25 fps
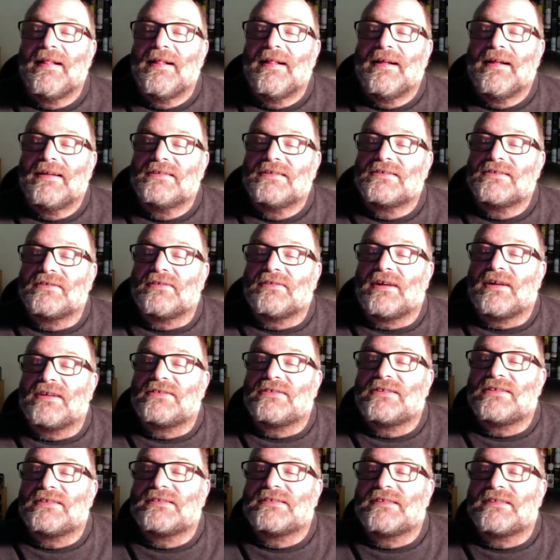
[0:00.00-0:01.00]

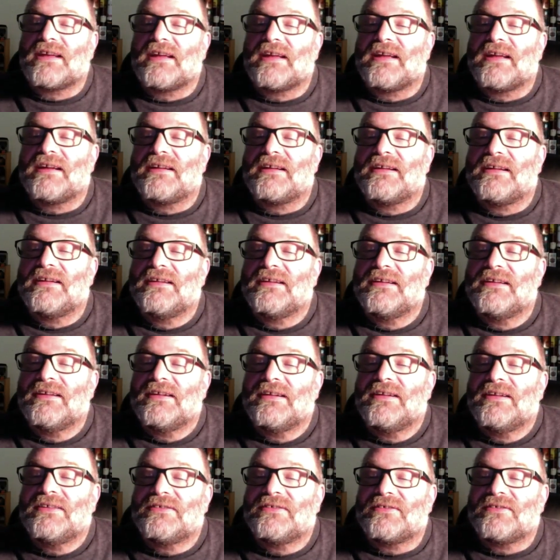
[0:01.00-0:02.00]
Sriracha's saying,
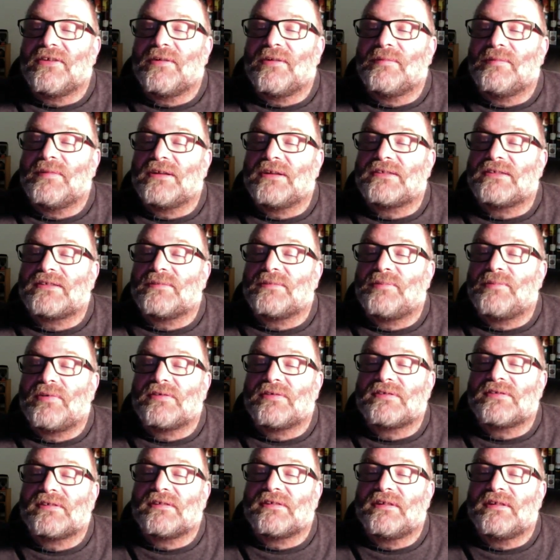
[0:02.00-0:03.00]
Jerome, that's
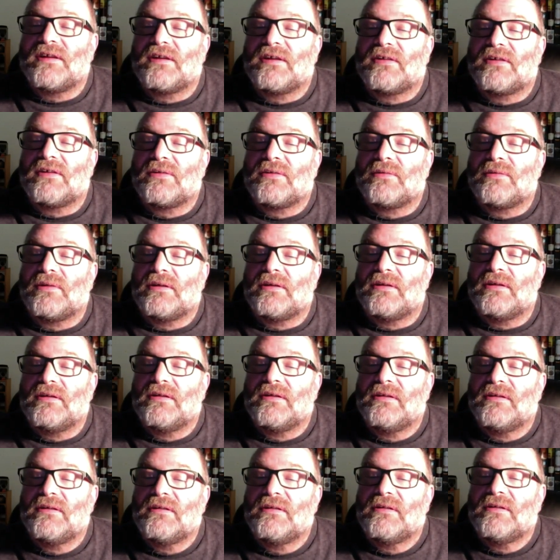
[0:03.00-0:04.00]
supposedly a good one.
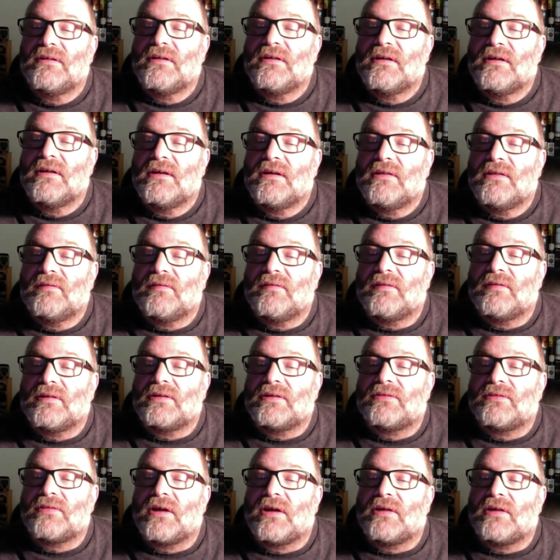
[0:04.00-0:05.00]
Only
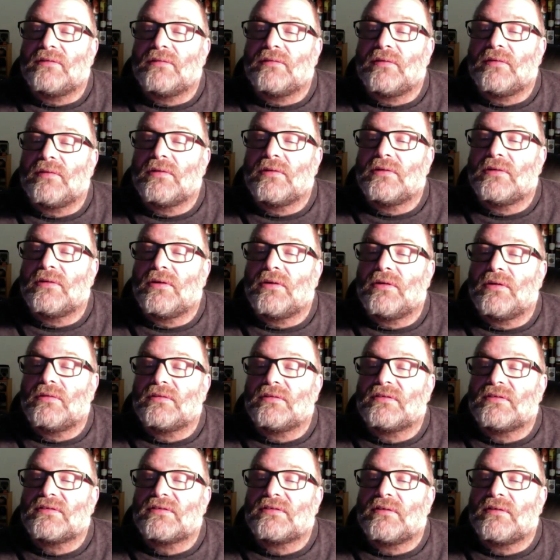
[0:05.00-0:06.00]
tried Roland
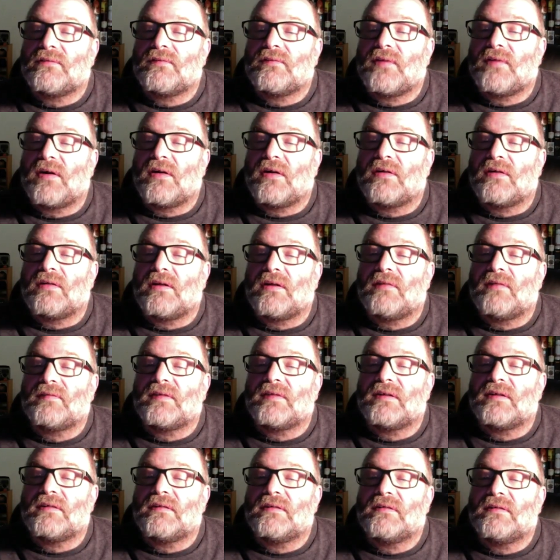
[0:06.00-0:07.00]
Oat so far. Loved
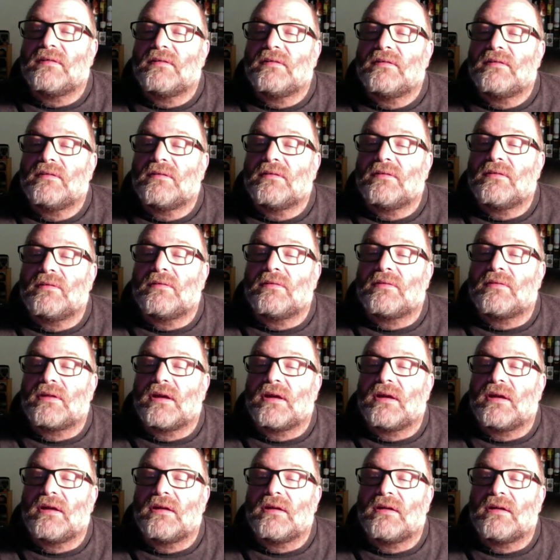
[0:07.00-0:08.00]
it.
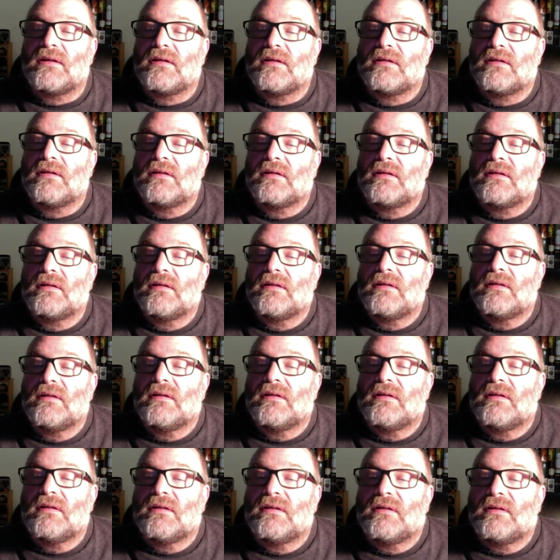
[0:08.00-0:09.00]
Okay.
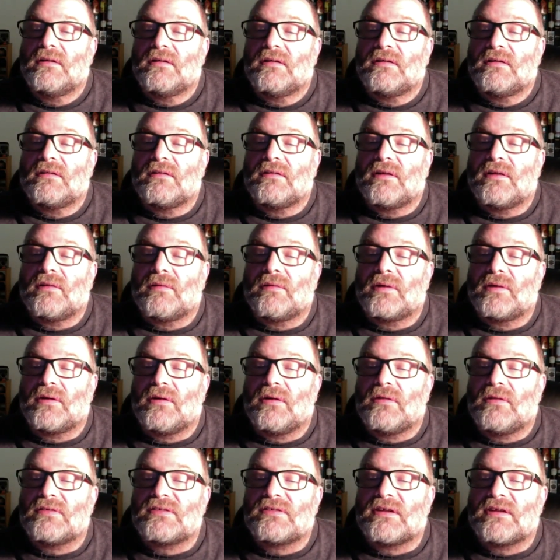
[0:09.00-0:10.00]
There we
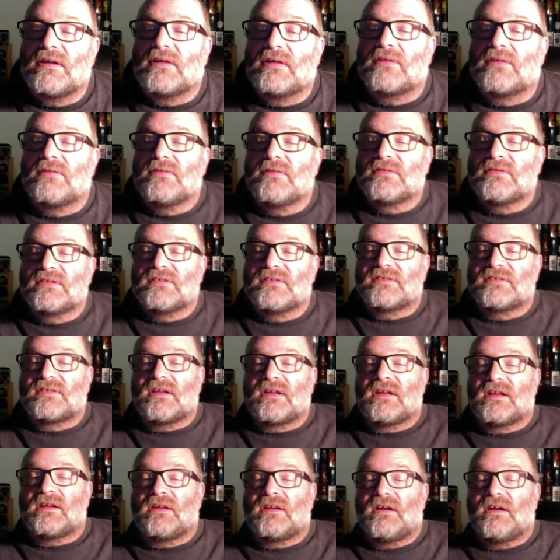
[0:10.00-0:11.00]
go. Santa Cruzan
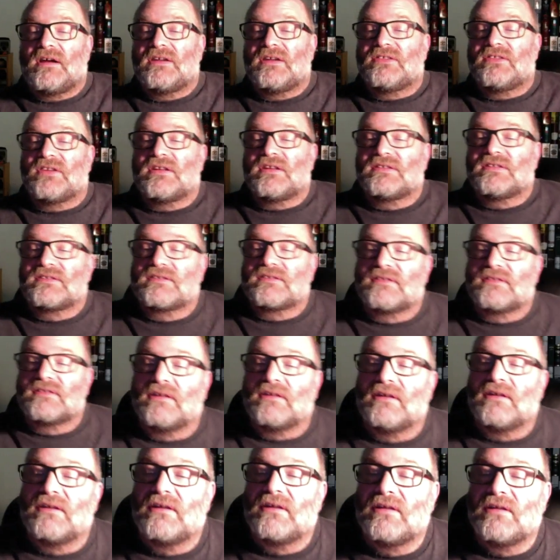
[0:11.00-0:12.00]
saying, hi, gents.
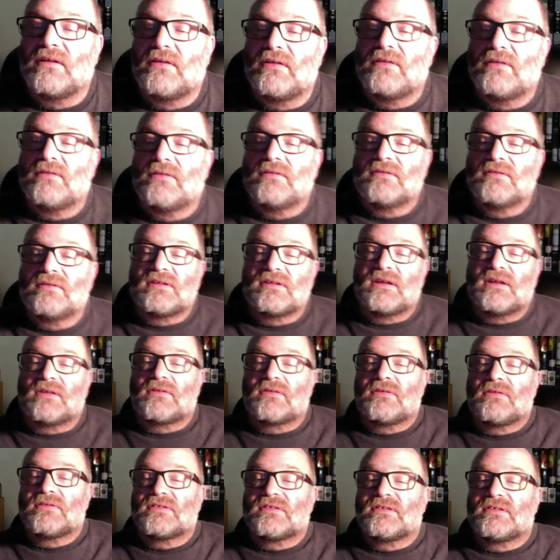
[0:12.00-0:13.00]
Hello, Santa
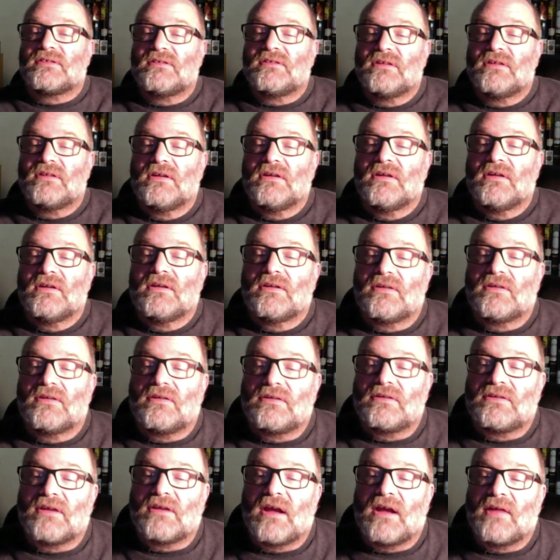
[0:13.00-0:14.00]
Cruzan. Good
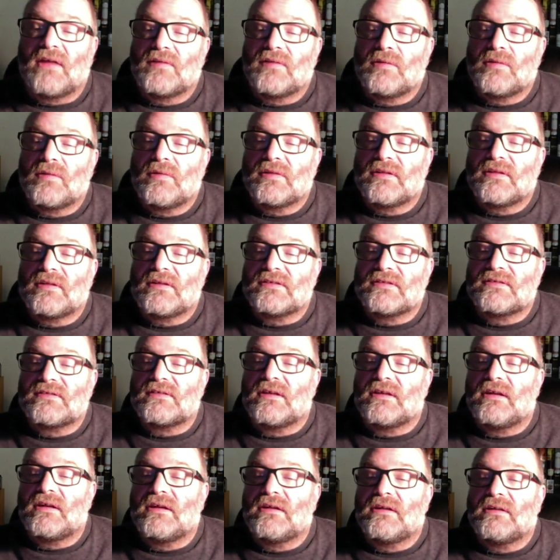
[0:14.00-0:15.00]
to have you with us.
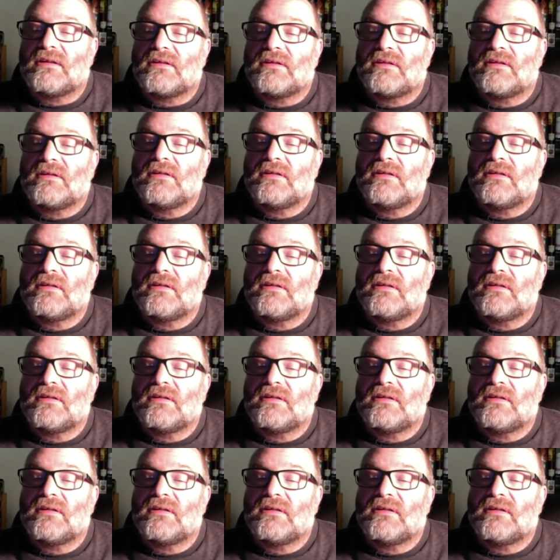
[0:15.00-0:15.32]
And